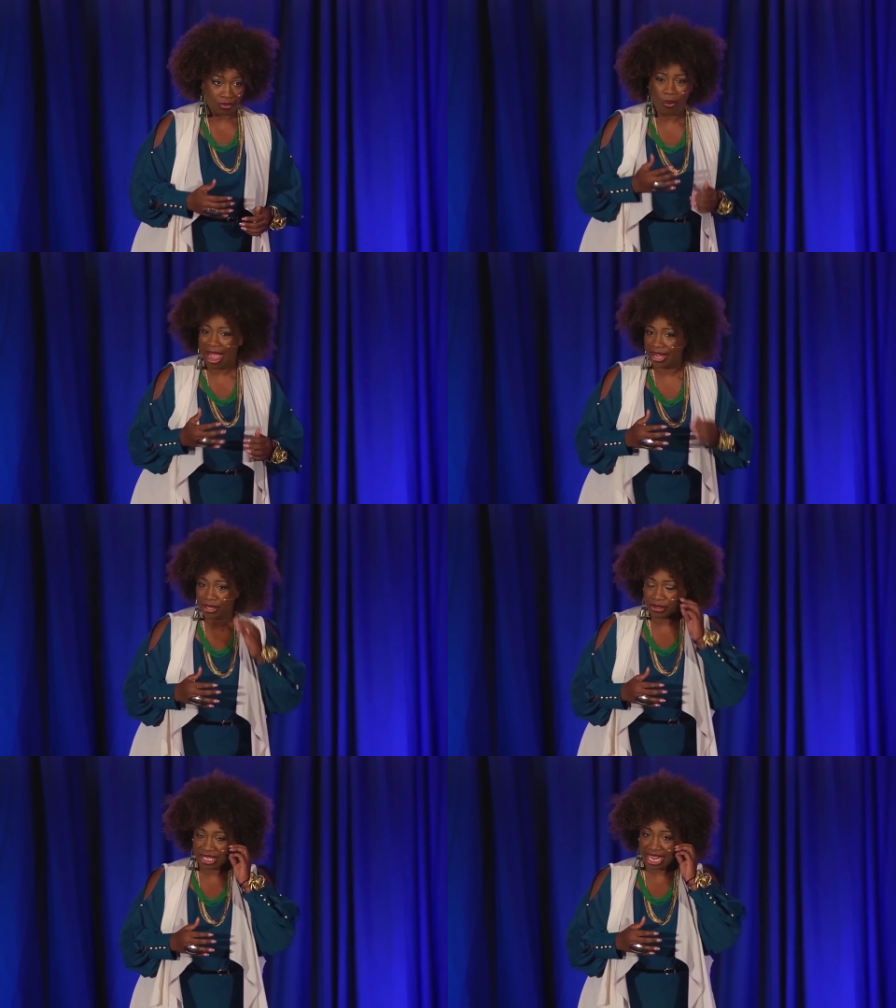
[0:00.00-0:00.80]
Why are
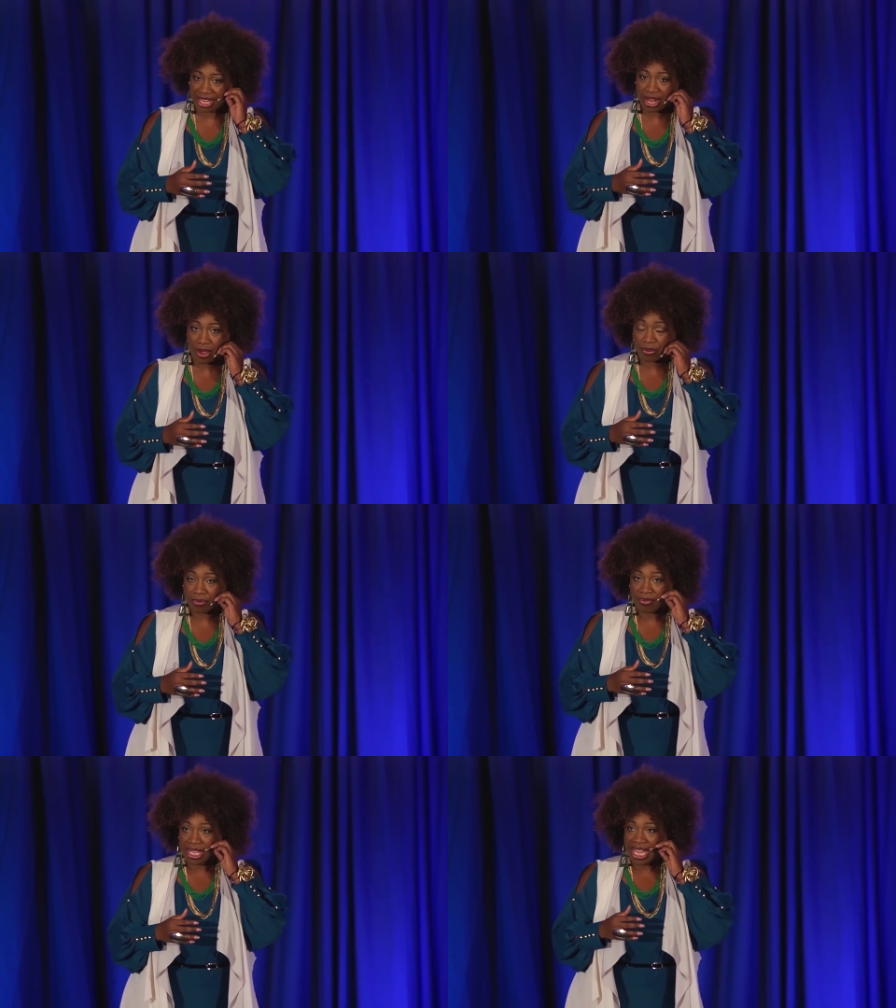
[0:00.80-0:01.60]
you saying no?
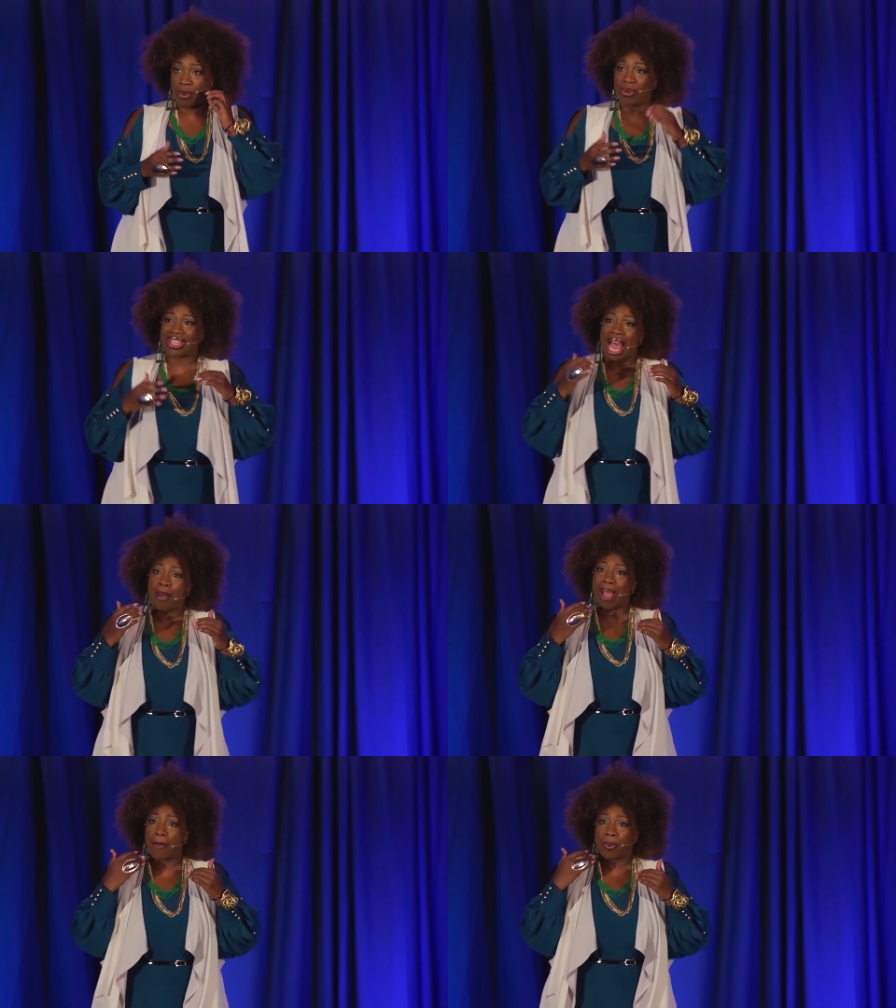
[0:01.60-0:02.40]
And
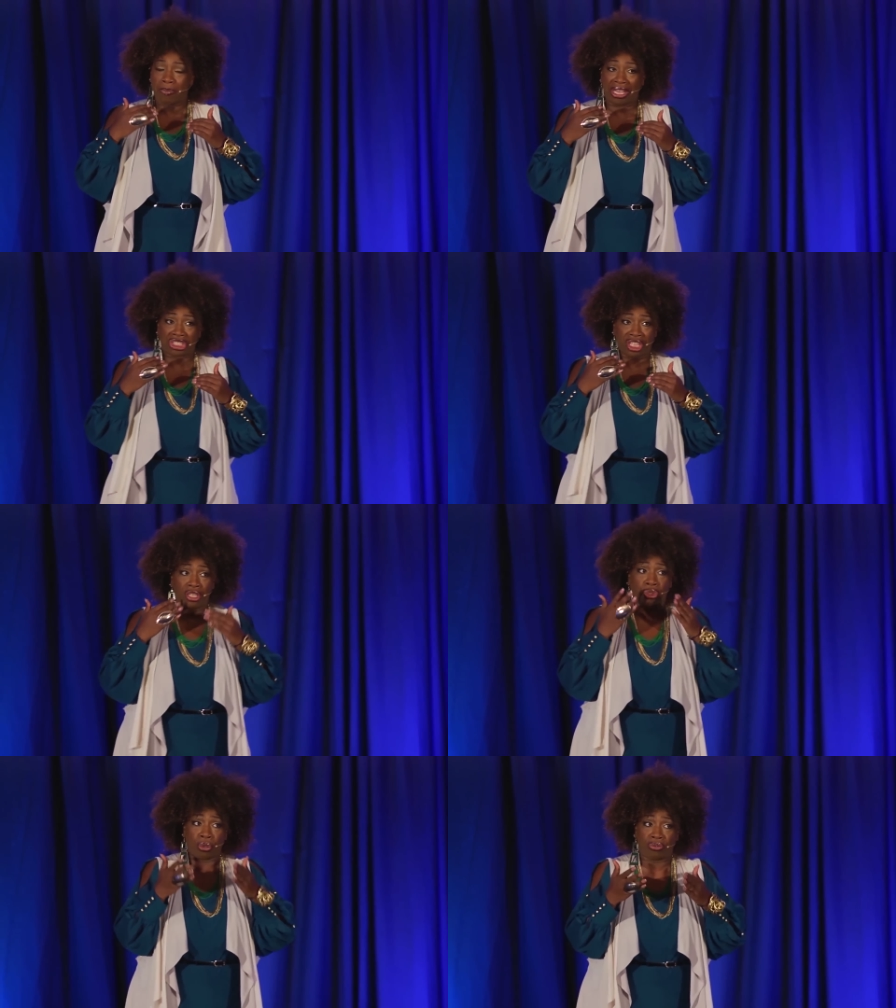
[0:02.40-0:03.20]
without my permission,
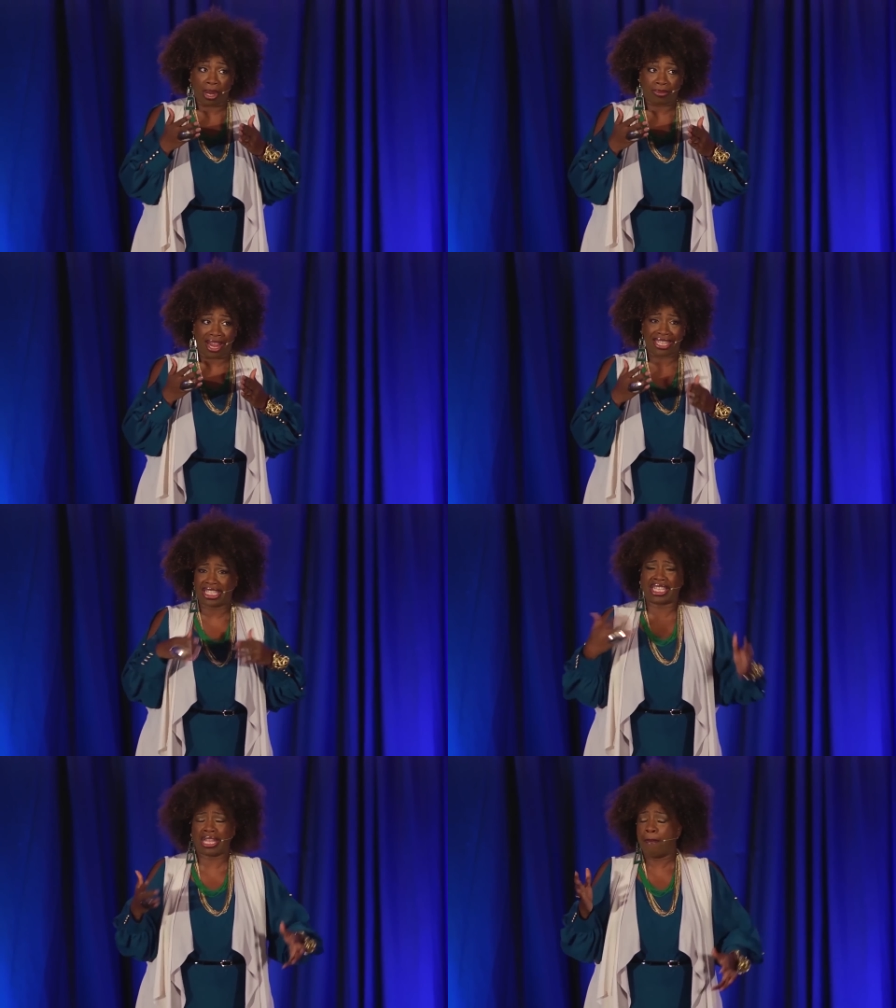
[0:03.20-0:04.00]
the truth jumped out. I
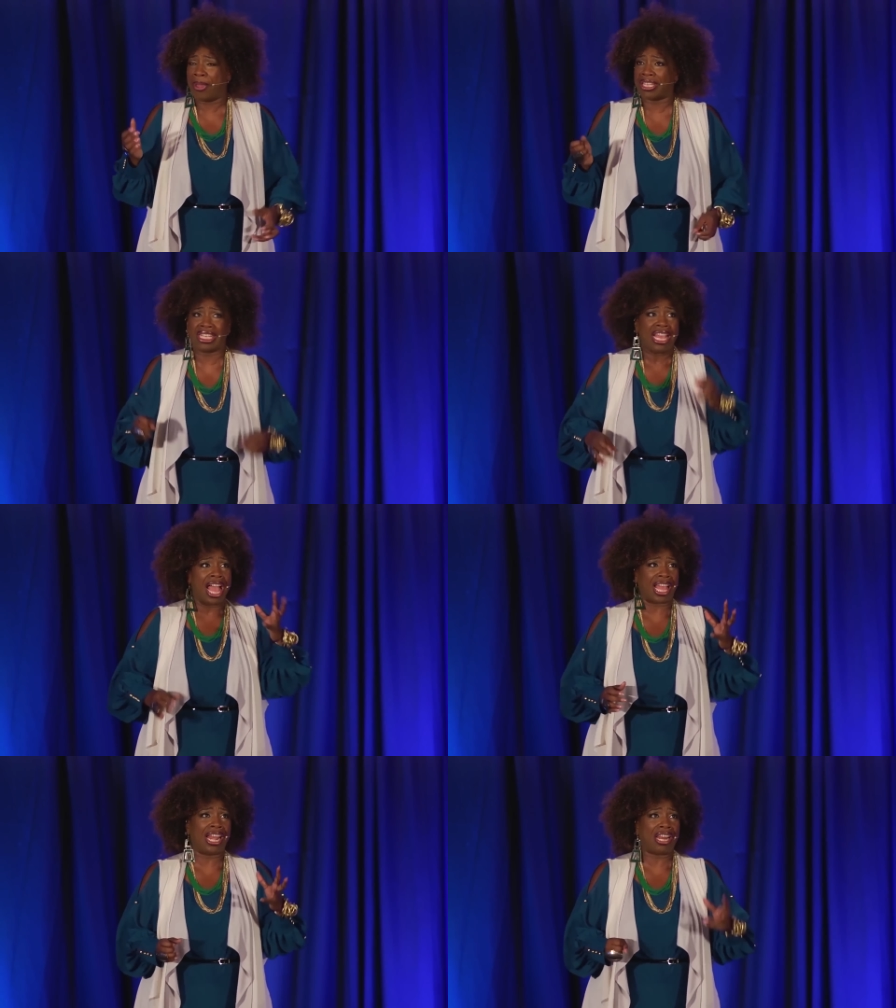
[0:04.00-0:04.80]
said, because I'm busy,
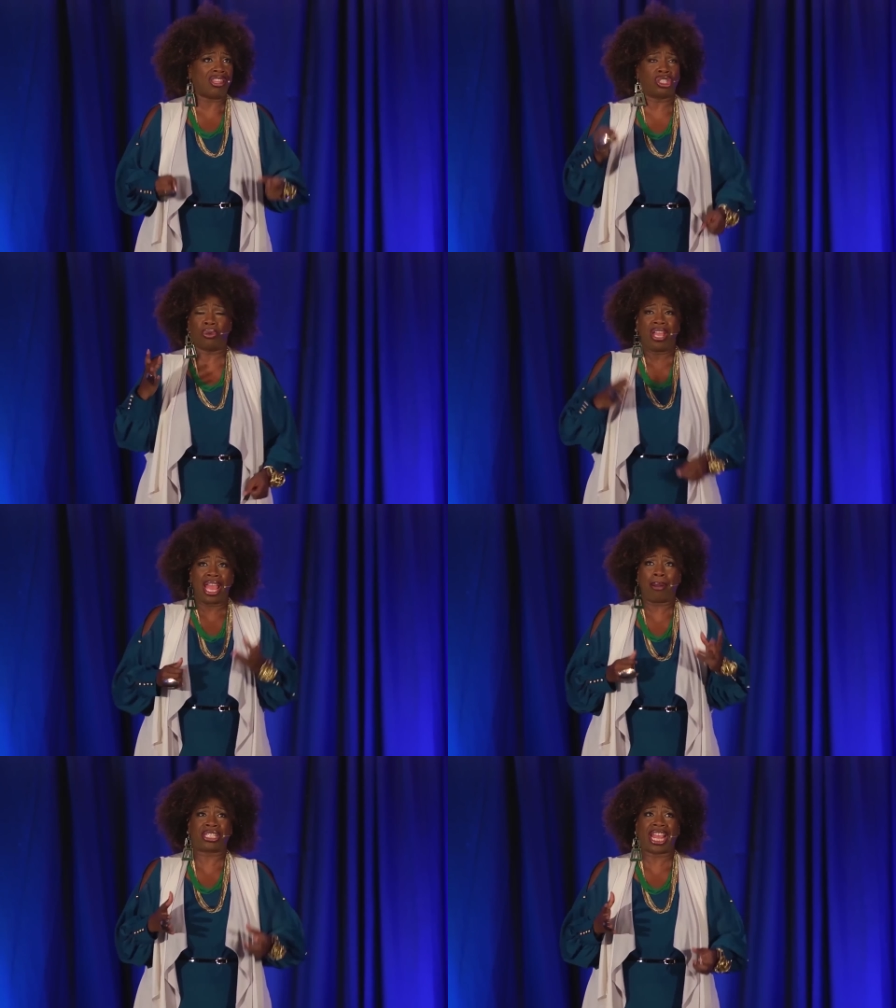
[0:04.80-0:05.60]
I got a lot of things to do,
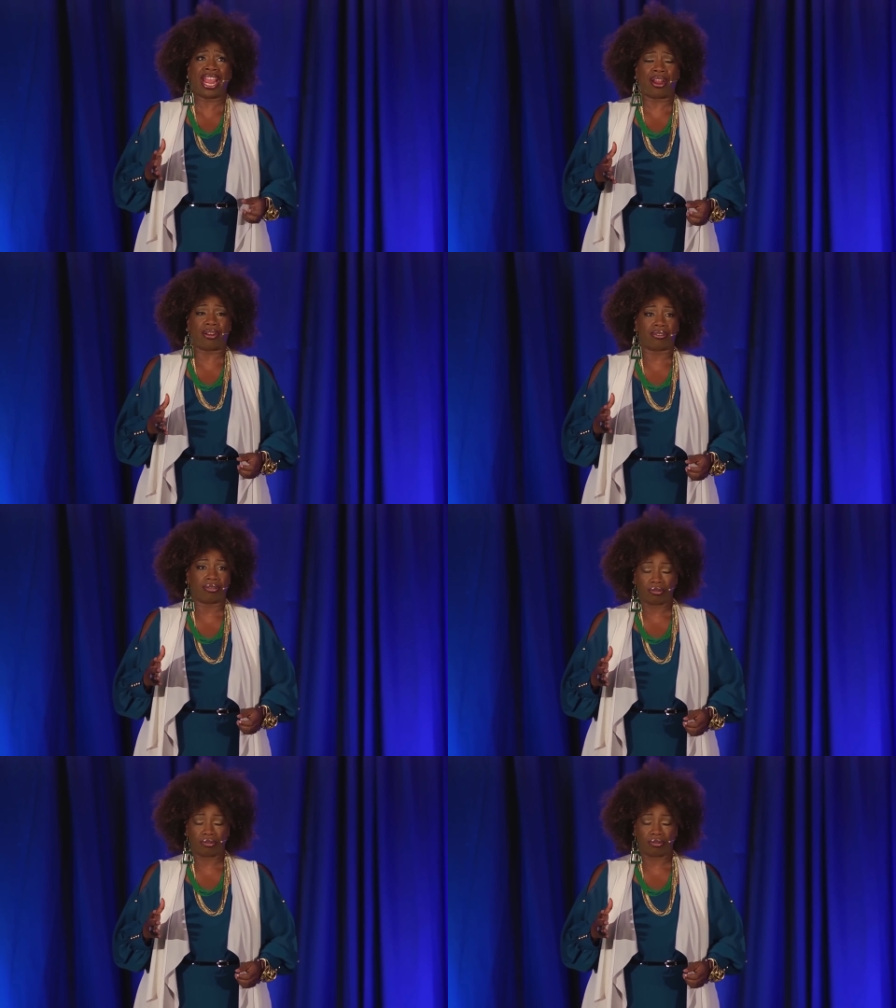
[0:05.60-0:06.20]
and I'm scared.